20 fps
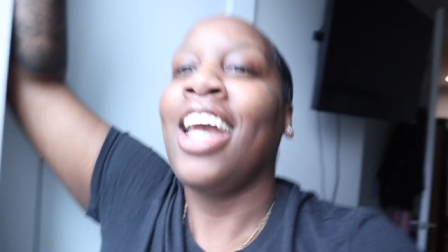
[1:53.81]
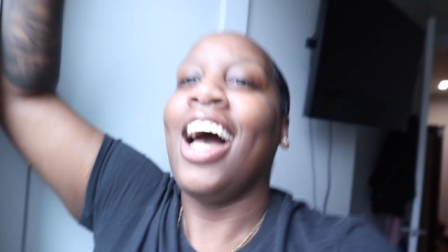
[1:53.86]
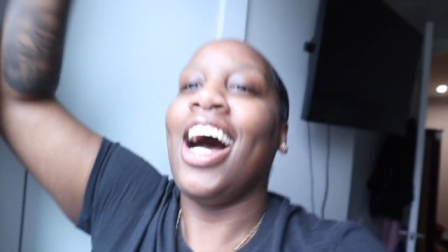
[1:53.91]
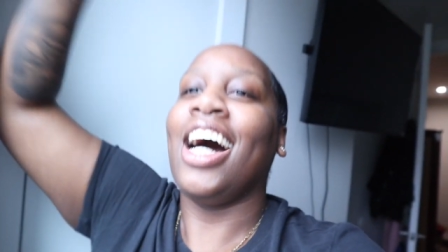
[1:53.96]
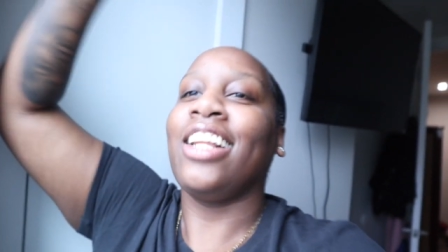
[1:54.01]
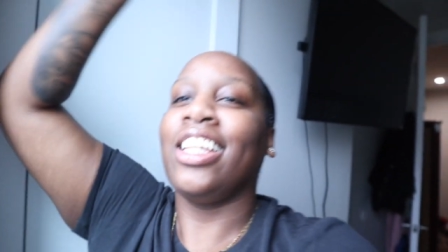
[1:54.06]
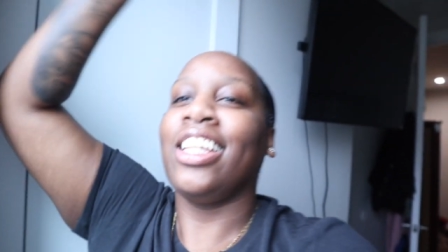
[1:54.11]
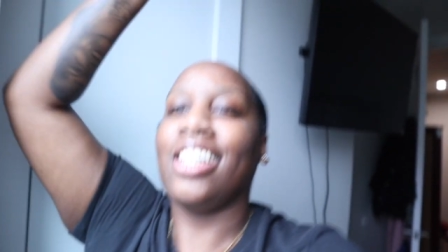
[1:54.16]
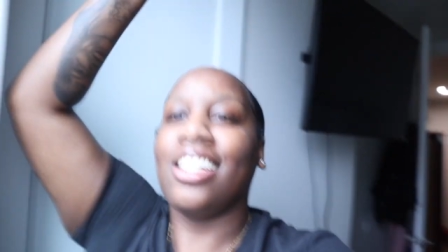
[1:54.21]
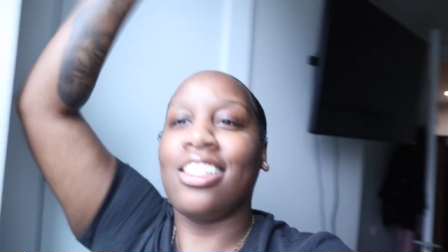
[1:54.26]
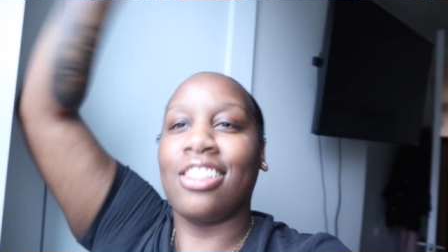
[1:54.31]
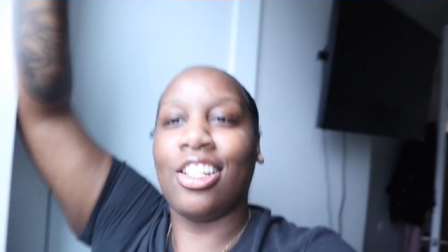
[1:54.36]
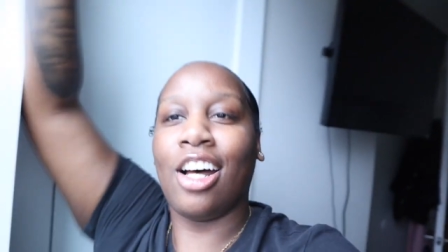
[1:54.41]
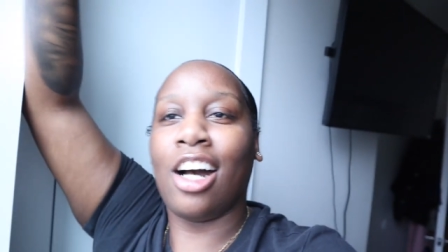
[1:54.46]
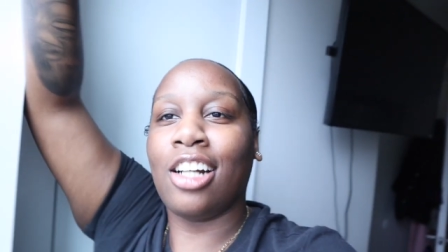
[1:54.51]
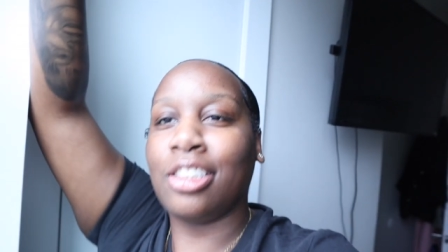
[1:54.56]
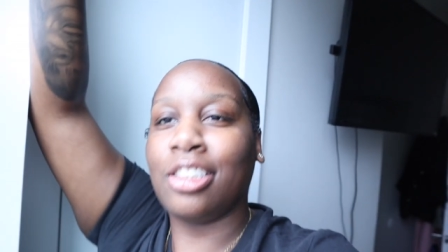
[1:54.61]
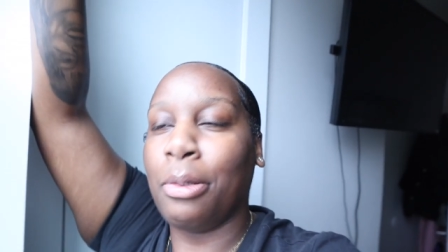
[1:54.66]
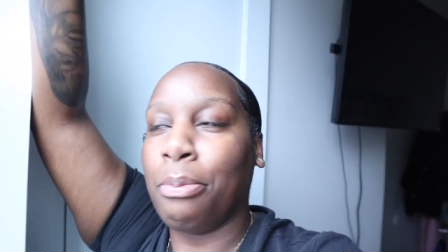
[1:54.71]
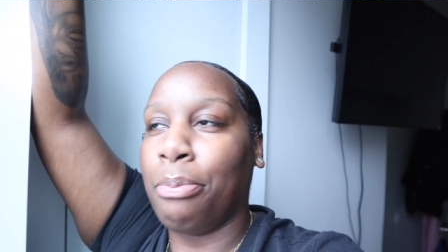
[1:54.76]
I think it's
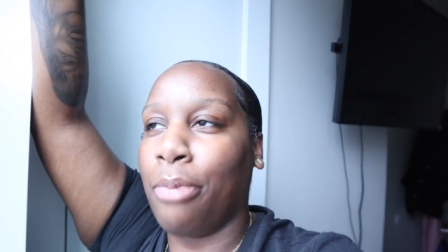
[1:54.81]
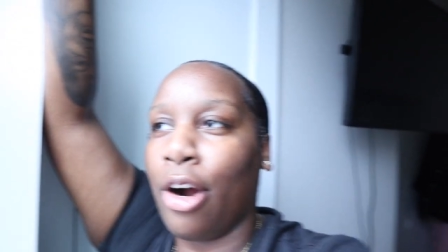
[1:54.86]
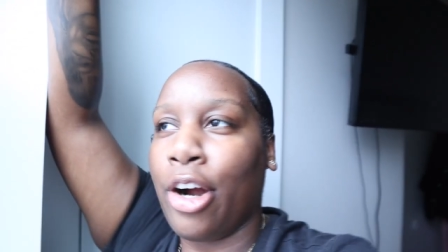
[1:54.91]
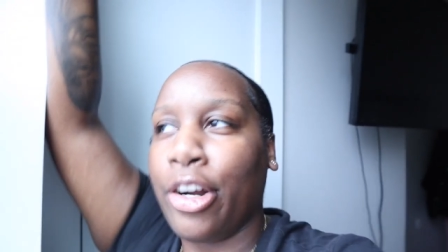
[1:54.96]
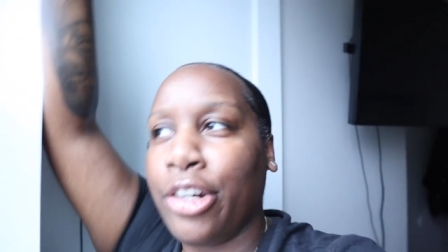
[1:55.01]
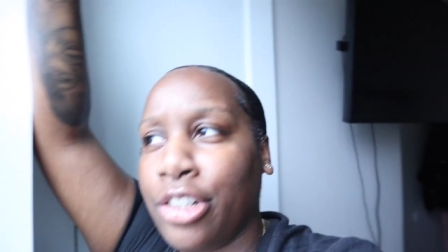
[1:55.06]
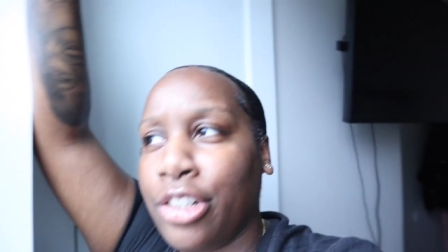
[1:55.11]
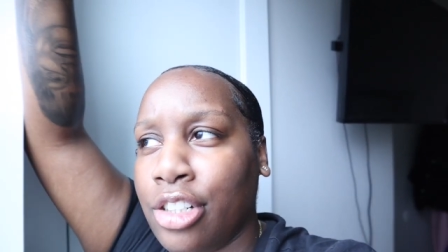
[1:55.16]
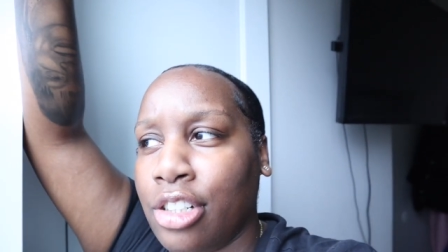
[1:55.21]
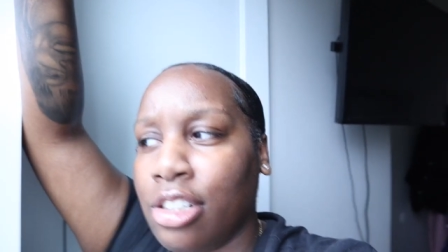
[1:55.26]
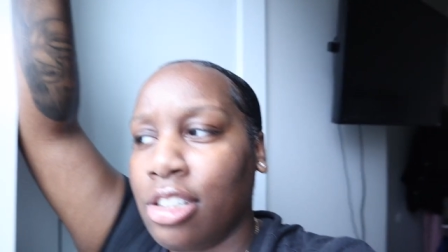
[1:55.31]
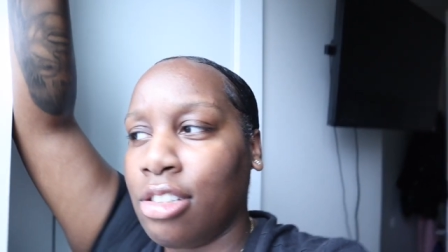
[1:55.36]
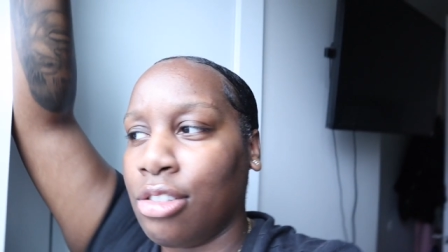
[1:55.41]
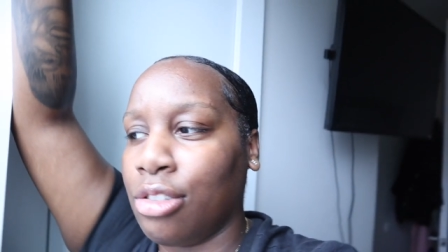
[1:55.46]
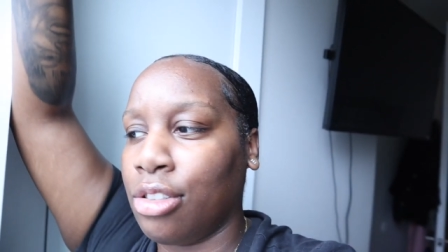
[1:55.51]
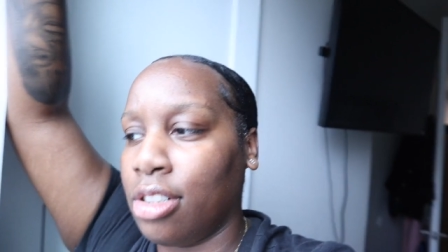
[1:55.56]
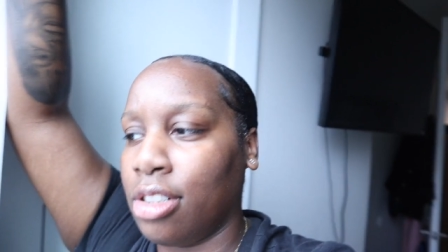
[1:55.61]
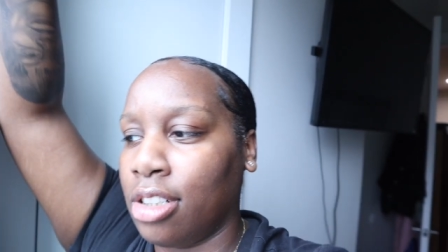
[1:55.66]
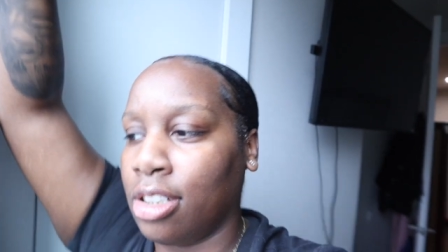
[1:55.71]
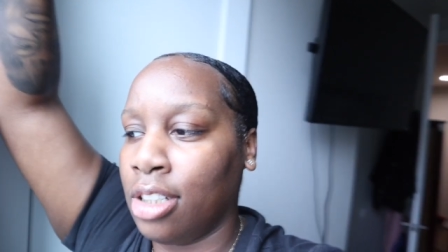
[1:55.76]
Dr. Barners
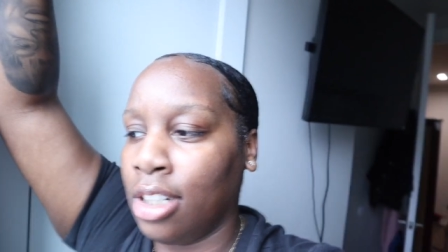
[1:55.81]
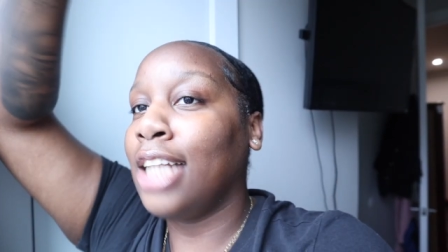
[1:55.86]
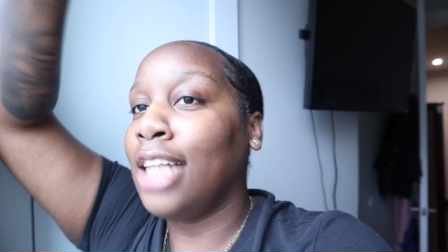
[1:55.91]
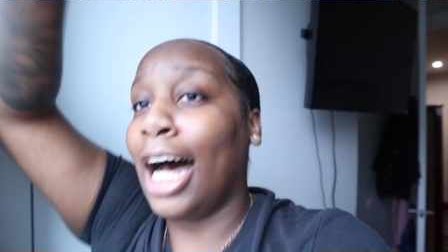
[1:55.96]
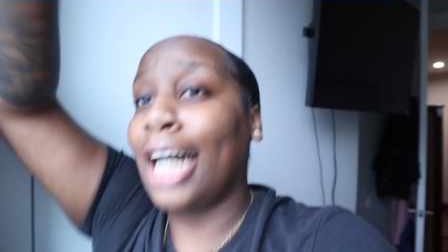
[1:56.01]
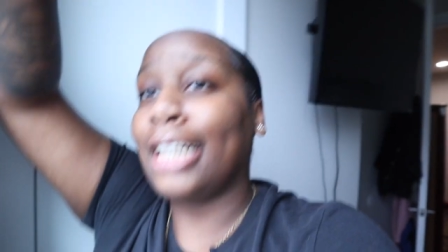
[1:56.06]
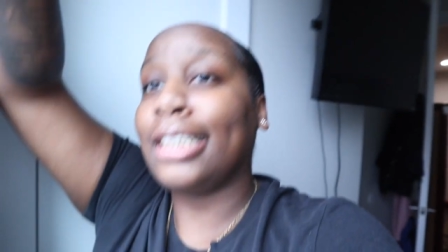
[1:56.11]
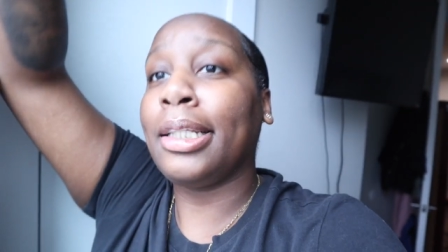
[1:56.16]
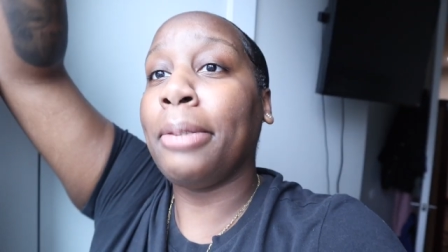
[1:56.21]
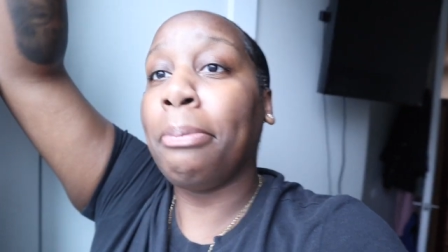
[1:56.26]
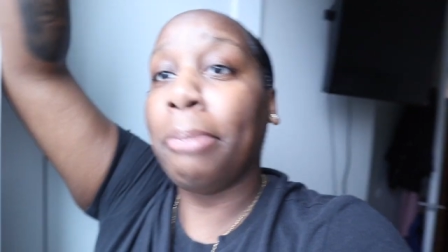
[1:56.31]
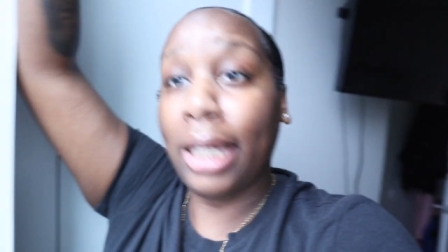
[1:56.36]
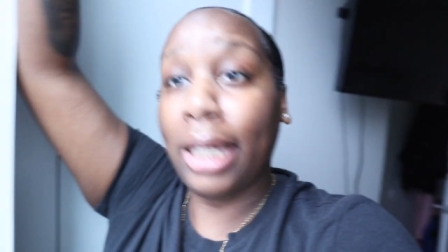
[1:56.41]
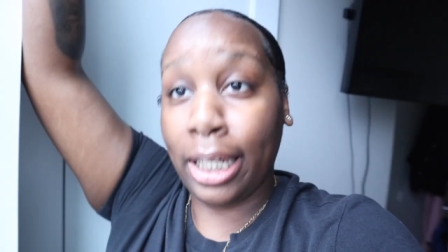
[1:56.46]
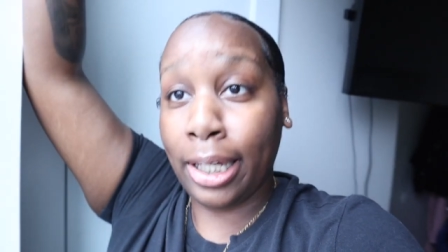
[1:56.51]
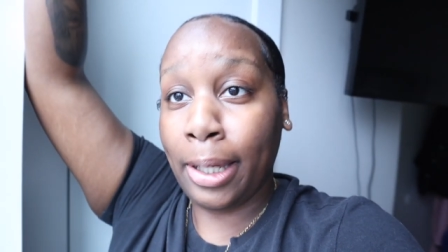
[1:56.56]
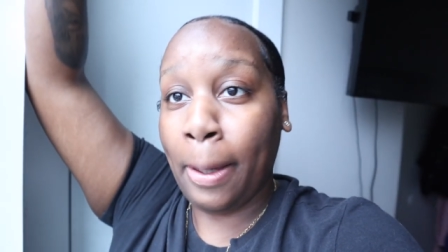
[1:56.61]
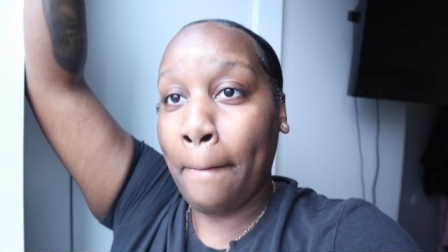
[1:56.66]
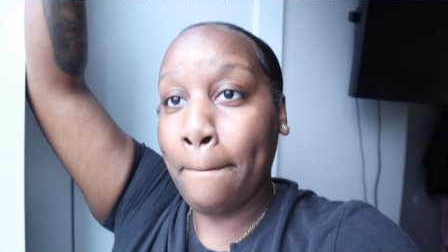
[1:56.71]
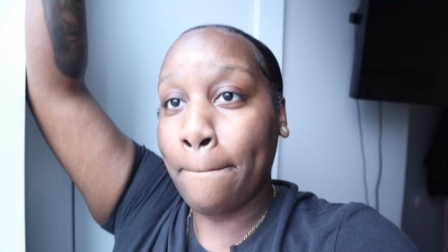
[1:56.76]
or Dr.
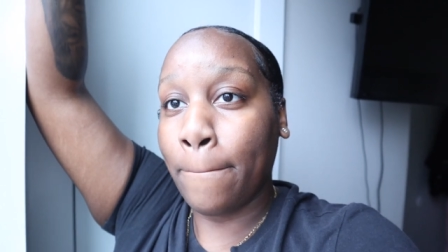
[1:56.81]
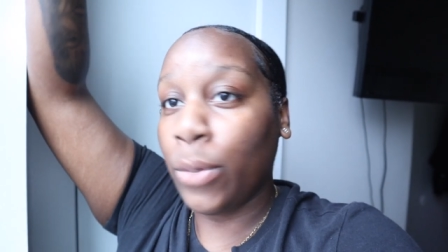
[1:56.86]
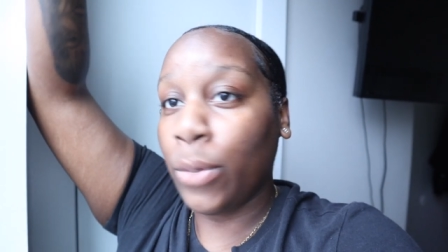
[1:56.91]
B.